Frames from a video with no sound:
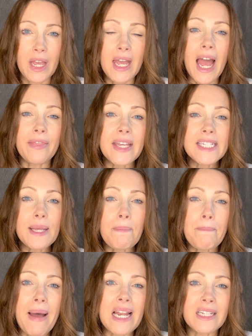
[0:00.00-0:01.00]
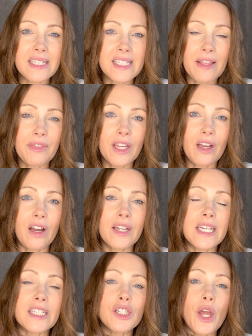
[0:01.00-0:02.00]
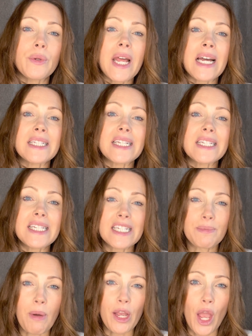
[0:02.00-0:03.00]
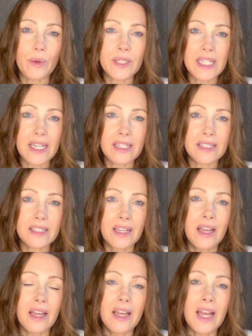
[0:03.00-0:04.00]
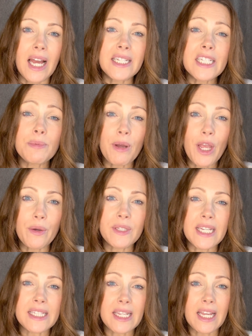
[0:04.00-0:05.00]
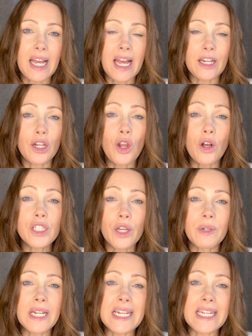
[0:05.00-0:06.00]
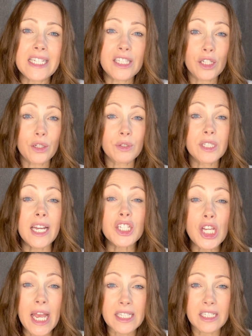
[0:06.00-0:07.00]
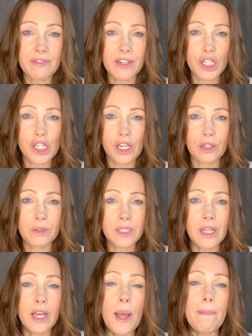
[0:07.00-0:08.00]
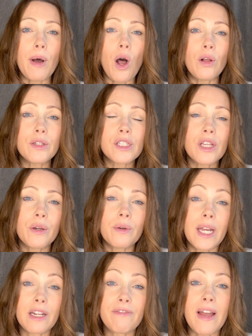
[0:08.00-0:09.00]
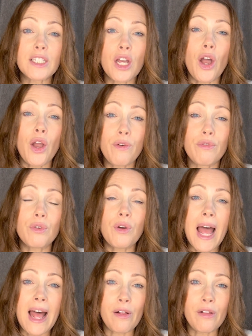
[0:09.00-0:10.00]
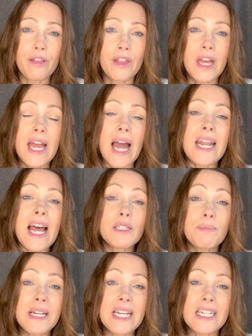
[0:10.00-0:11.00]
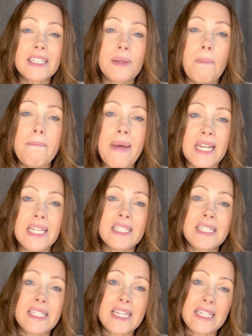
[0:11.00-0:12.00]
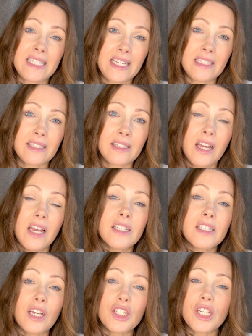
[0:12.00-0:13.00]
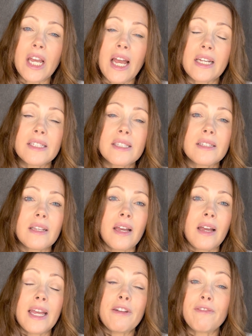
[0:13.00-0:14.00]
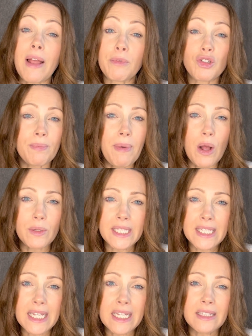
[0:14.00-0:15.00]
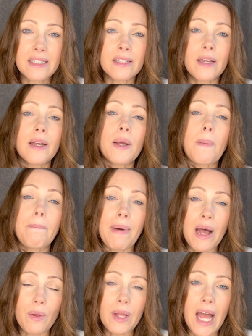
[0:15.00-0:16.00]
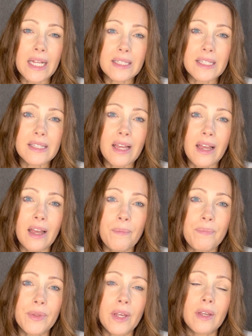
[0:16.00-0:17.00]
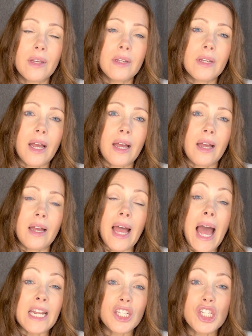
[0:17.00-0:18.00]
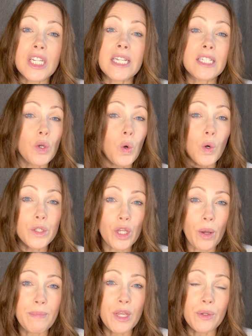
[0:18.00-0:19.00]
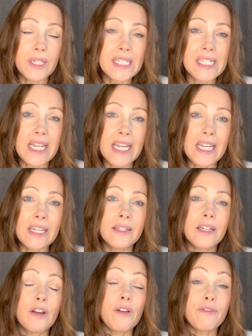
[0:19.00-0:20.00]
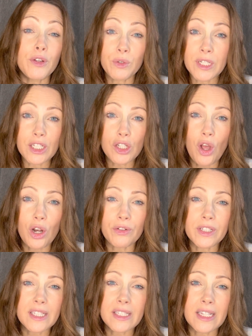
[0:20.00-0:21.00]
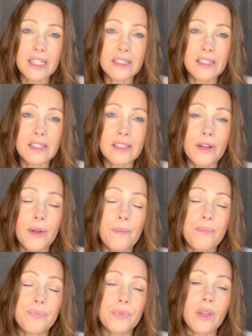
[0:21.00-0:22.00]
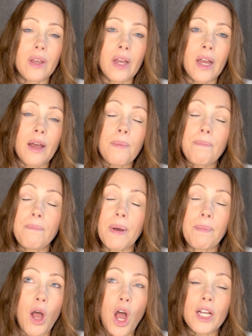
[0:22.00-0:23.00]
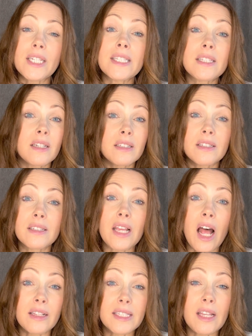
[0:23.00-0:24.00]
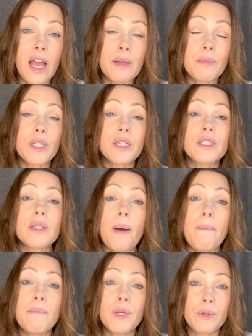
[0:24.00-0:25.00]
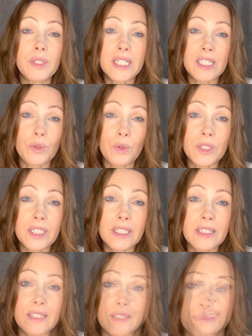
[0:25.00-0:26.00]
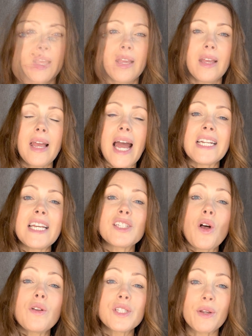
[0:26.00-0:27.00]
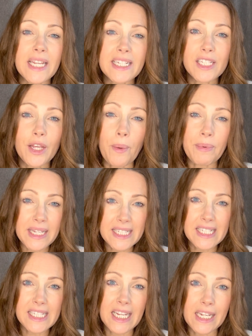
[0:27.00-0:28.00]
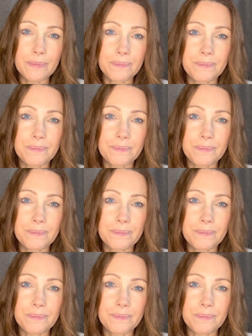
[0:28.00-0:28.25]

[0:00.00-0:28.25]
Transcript: And this imbalance in the gut is known as dysbiosis. And dysbiosis can not only lead to digestive issues, but also can affect our overall health and has been linked to many diseases such as inflammatory bowel disease, bowel cancer, allergies, autoimmunity, food intolerances, Parkinson's, Alzheimer's, mood disorders, and it is also linked to obesity.